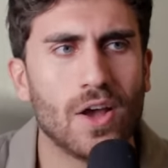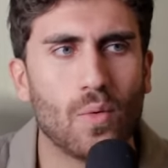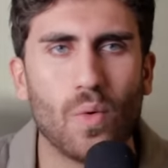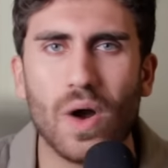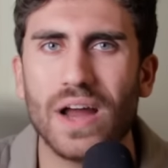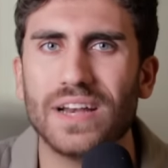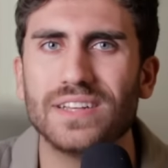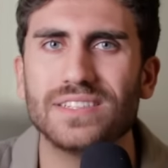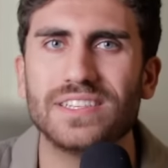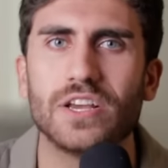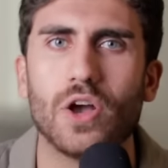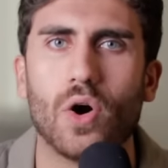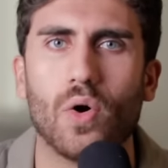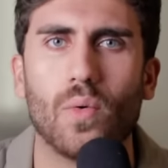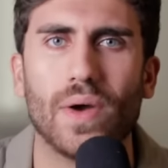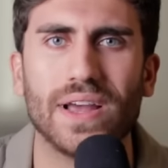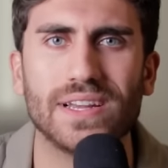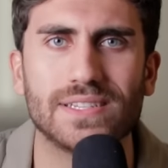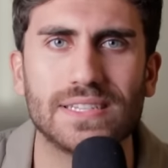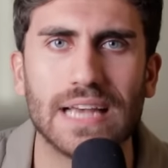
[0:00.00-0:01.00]
Why does he go
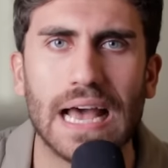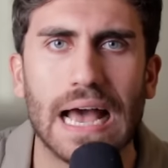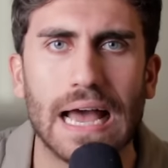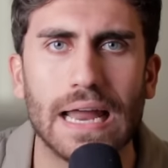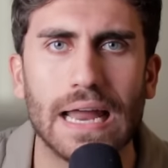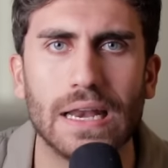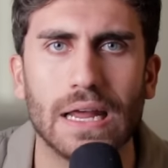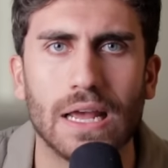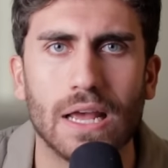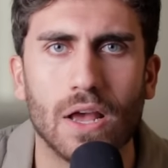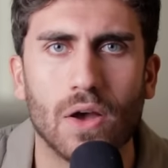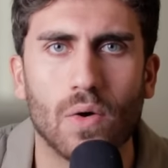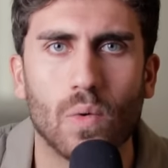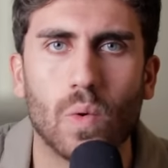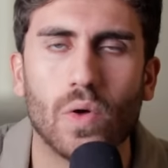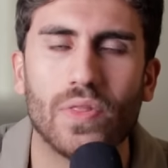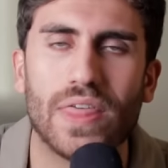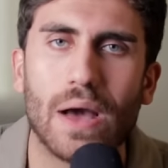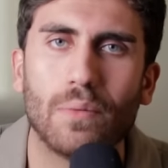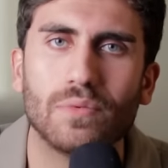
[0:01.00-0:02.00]
away sad?
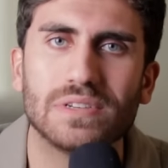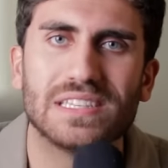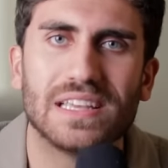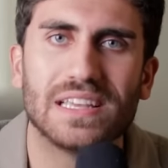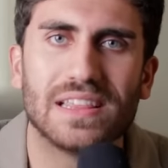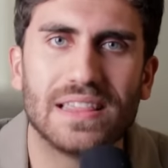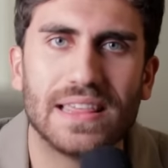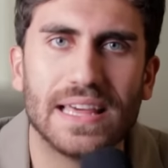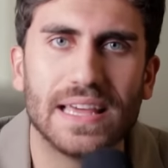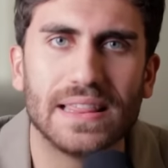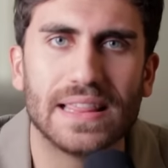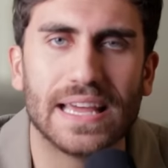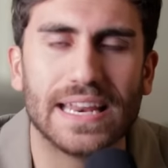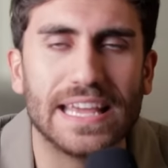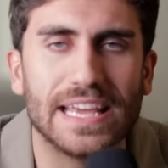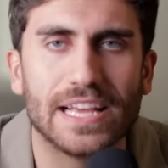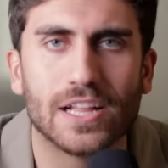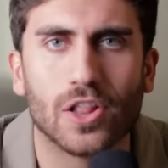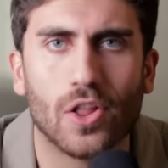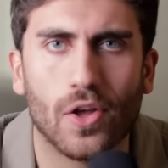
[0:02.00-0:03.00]
Well, that was the thing that
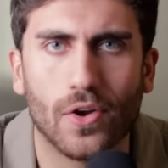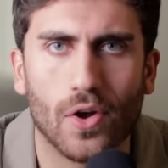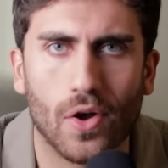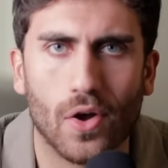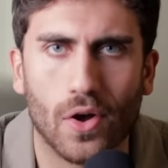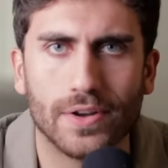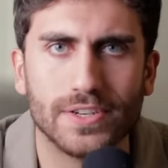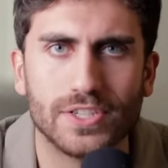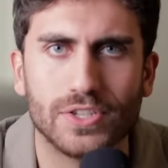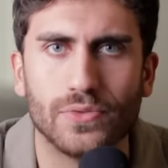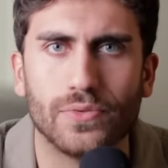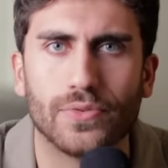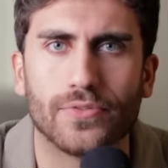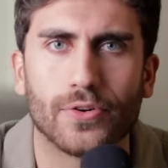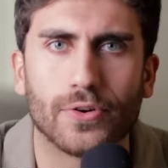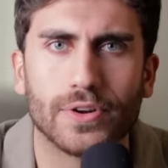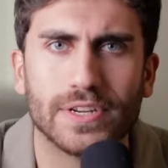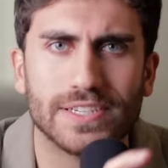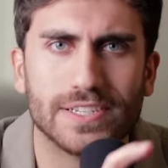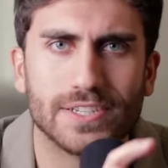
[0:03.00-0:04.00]
he clung onto
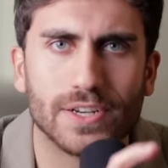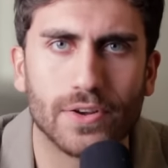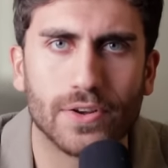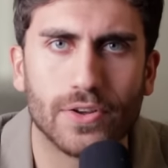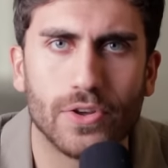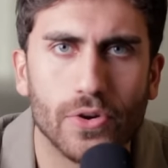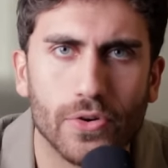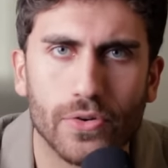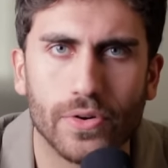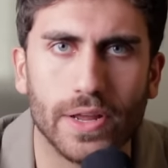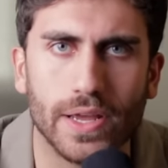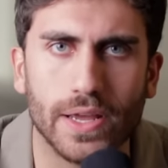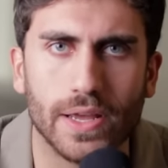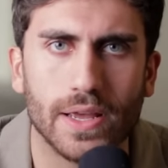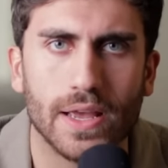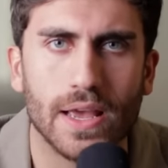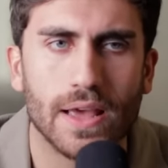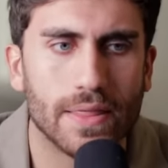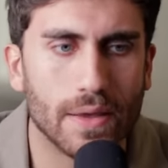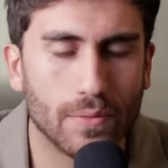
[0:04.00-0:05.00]
for his security.
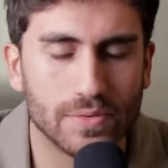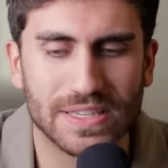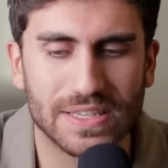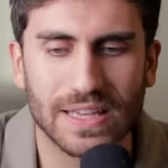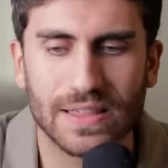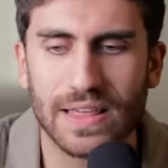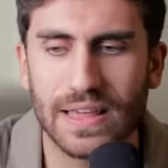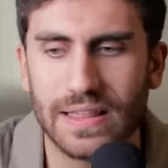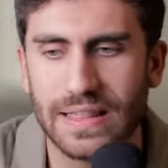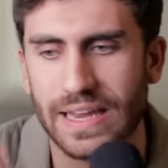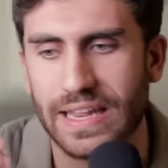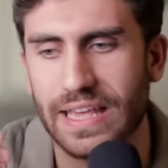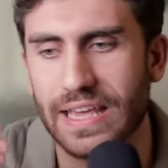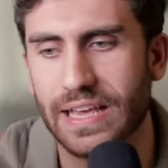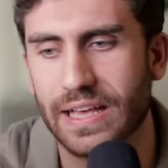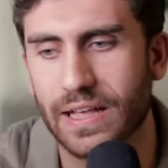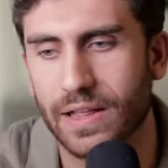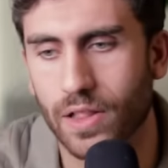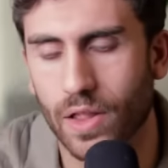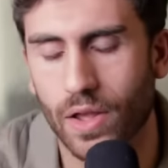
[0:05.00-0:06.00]
That was the thing that
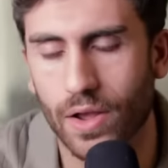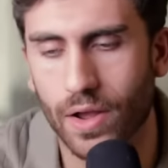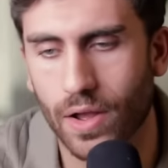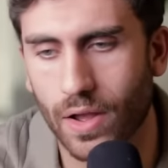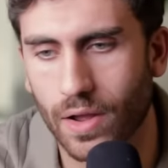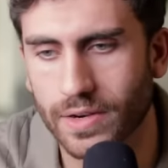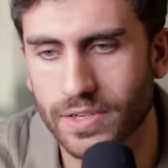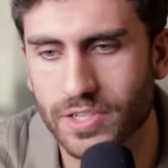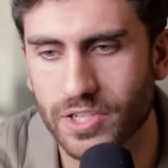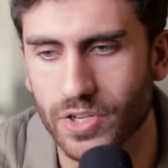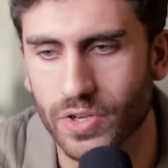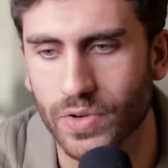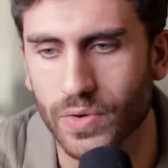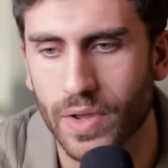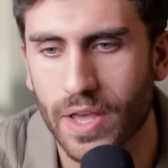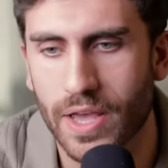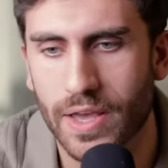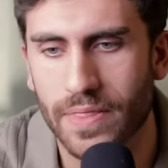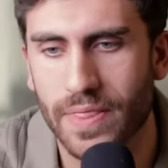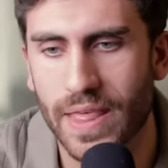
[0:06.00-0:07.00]
he clung onto
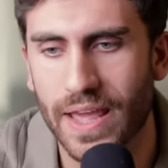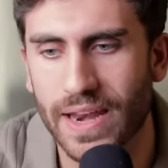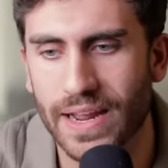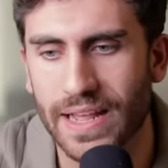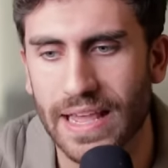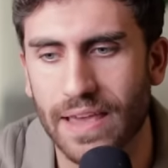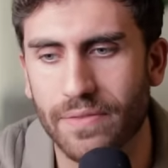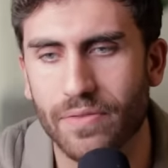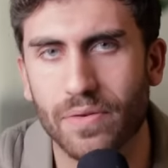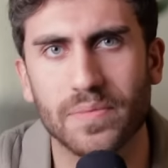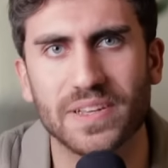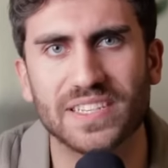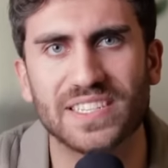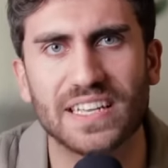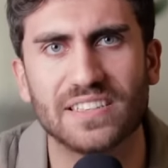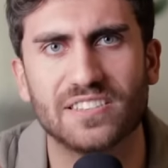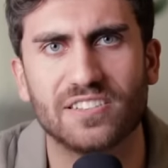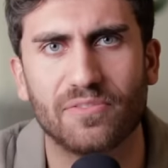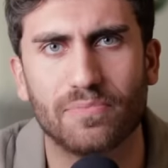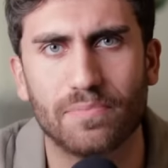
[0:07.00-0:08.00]
that it gave him a
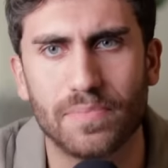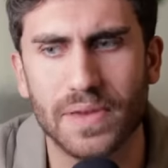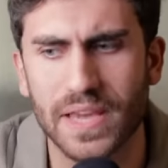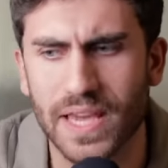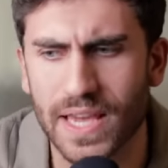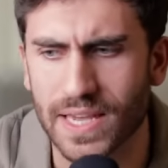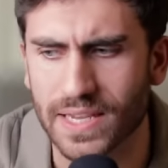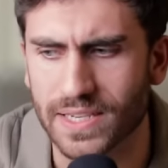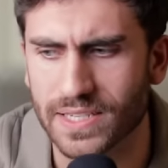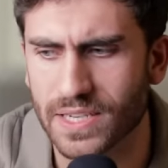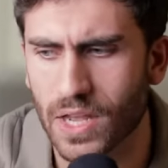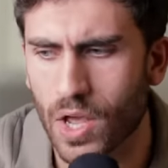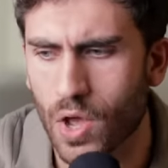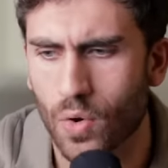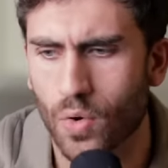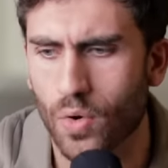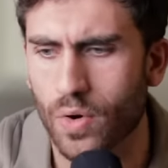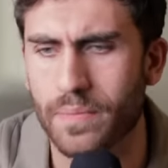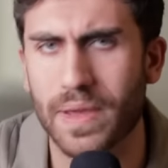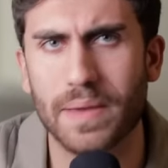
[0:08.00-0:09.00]
sense of peace,
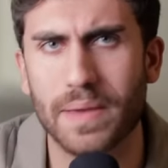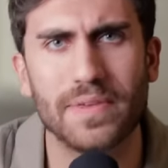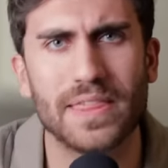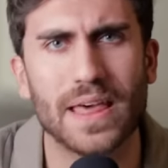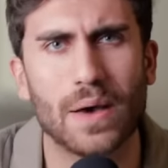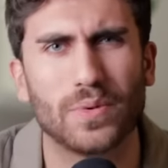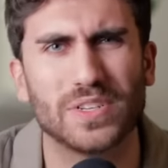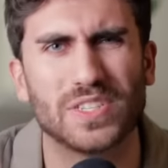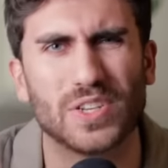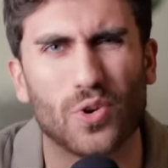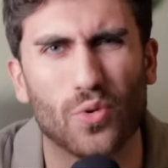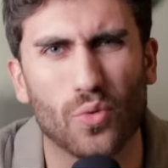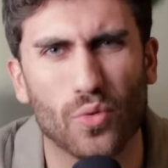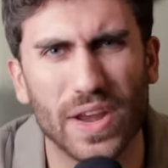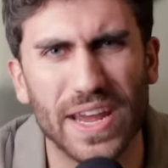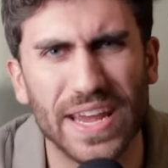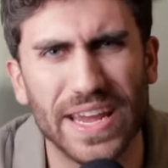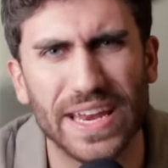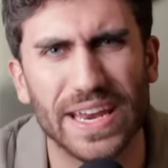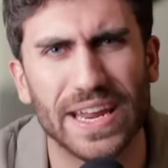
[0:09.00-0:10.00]
or maybe that was
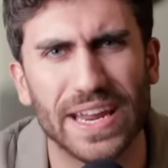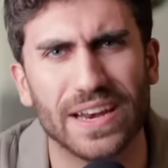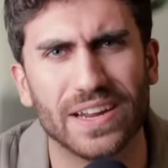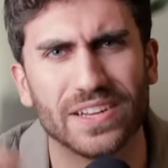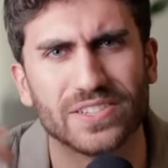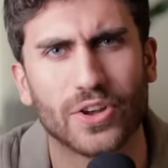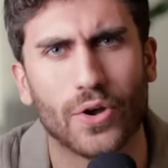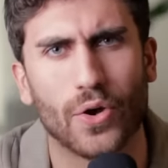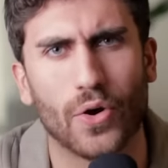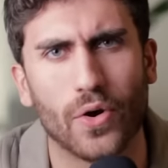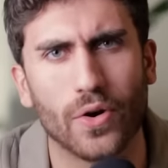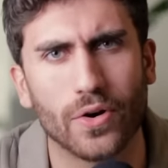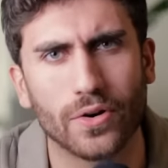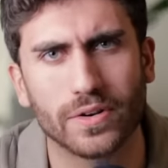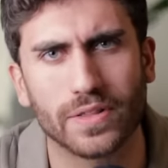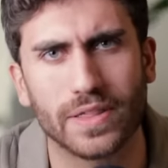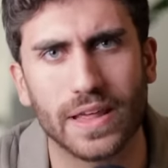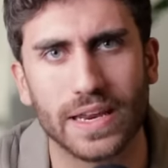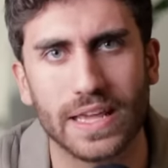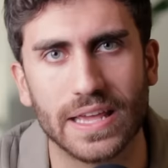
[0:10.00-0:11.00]
greed in his
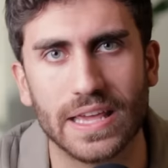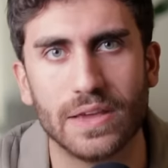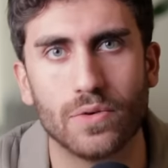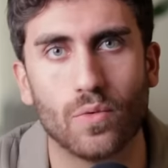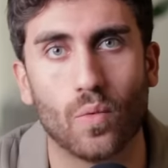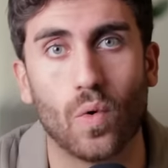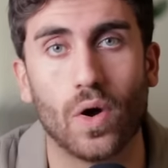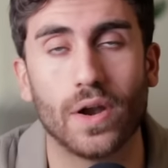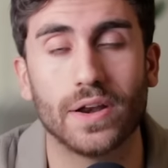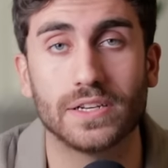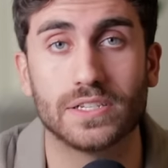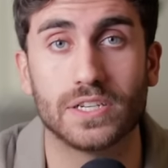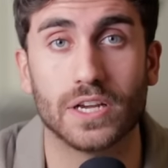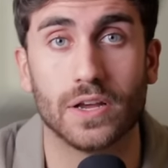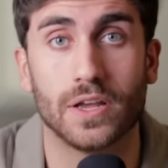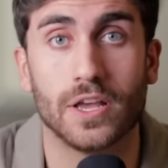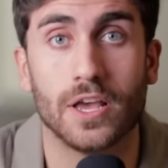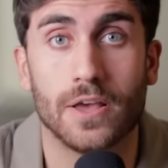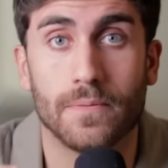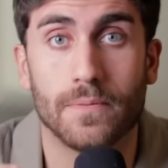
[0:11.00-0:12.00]
heart that he wanted
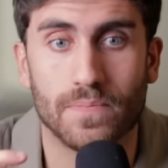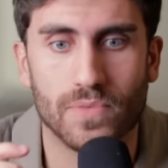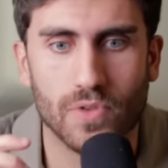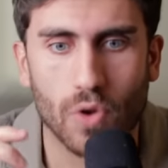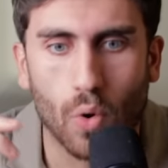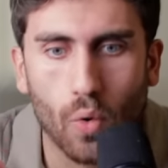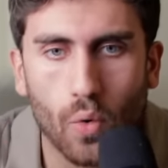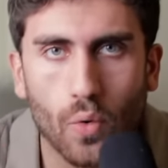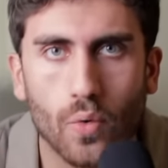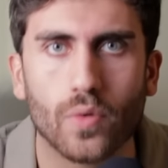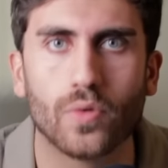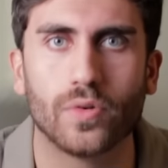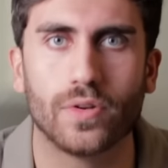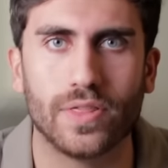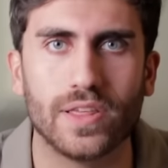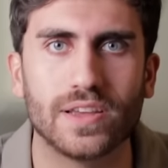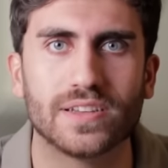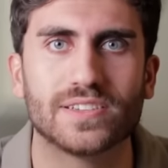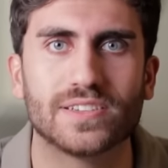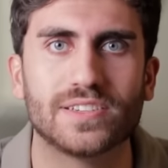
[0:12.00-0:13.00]
to
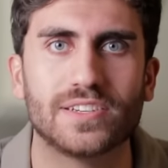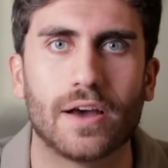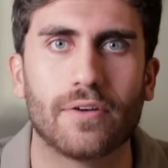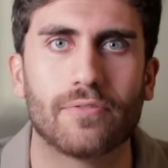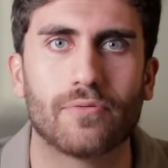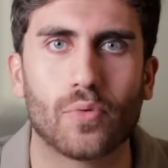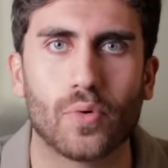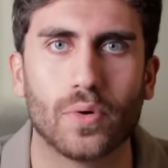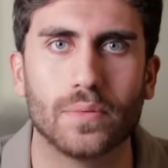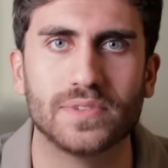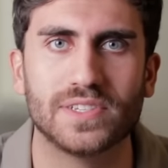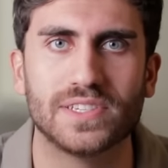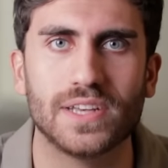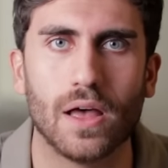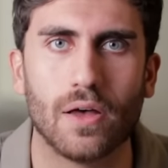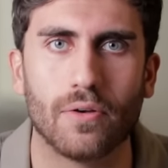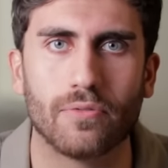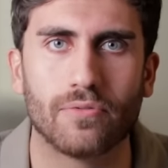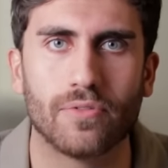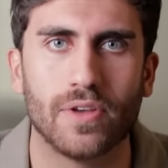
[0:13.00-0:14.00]
hoard this stuff for
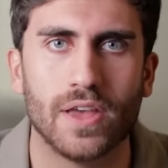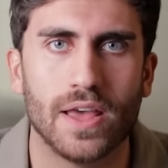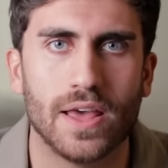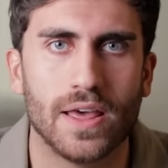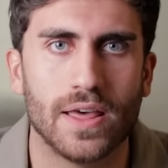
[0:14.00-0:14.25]
himself.